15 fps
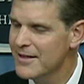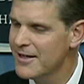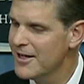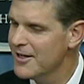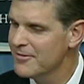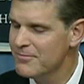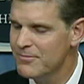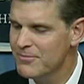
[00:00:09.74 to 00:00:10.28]

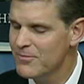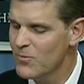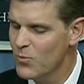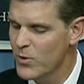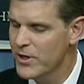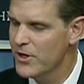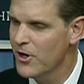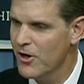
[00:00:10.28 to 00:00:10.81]
Uh,
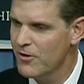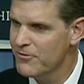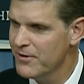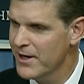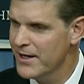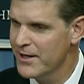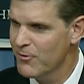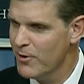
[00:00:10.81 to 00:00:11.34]
we are
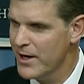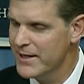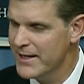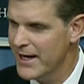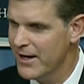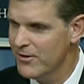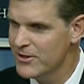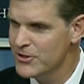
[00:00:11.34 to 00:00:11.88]
fighting right
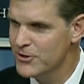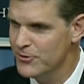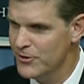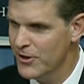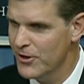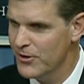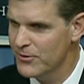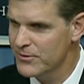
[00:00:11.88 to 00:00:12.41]
now, as you
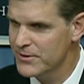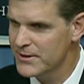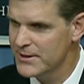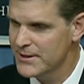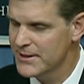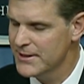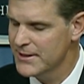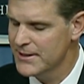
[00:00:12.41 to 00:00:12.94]
know,
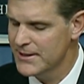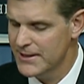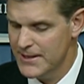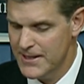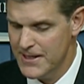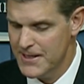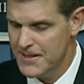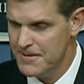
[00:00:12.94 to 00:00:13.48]

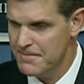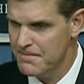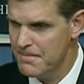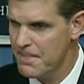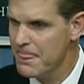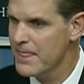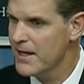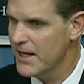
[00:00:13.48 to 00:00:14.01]
uh,
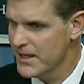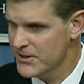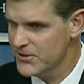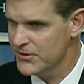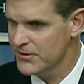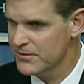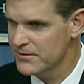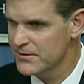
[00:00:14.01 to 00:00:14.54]
I
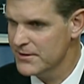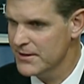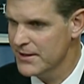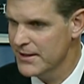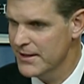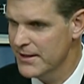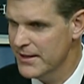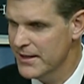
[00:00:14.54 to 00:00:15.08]
S I L
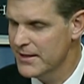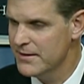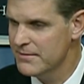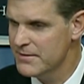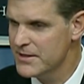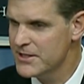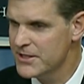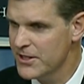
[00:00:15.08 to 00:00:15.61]

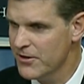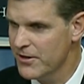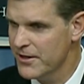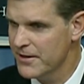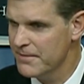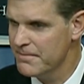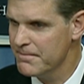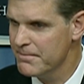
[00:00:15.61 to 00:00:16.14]
in
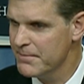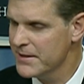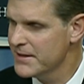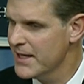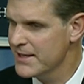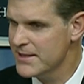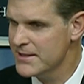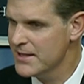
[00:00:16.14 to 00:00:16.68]
Syria.
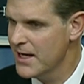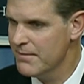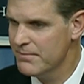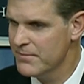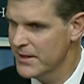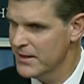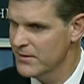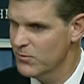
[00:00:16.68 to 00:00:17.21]
But that does
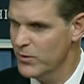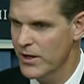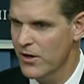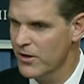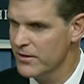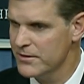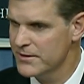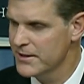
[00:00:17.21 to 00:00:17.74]
not mean we
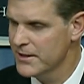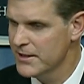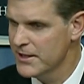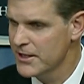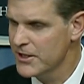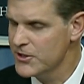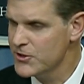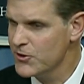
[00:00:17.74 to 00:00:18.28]
aren't
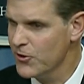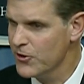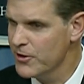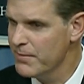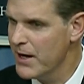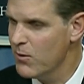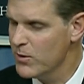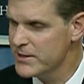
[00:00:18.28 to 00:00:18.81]

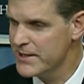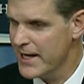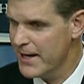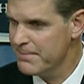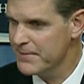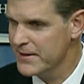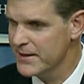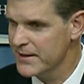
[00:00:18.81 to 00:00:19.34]
concerned about what's
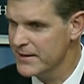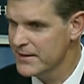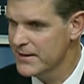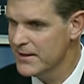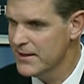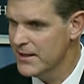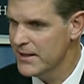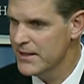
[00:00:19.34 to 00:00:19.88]
happening
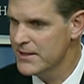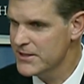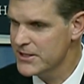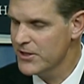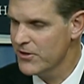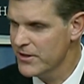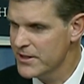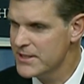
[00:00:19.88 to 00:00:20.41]
in
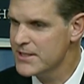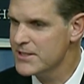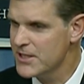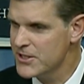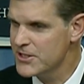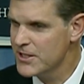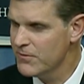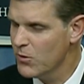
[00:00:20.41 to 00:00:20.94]
Syria. This
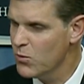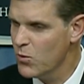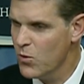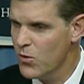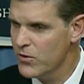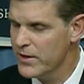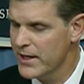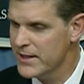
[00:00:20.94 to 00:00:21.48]
is a civil
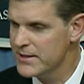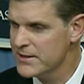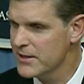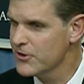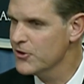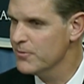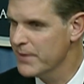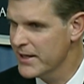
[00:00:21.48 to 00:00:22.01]
war that is
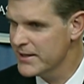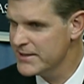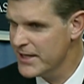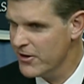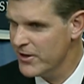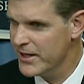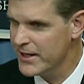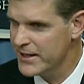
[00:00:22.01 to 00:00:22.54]
a
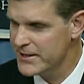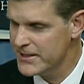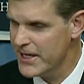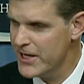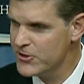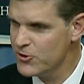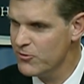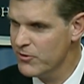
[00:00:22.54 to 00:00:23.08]
humanitarian
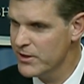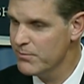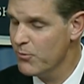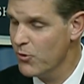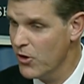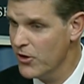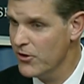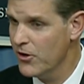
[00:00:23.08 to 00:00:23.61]
catastrophe
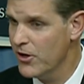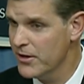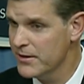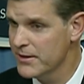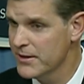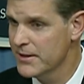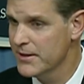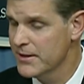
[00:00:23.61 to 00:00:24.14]
brought on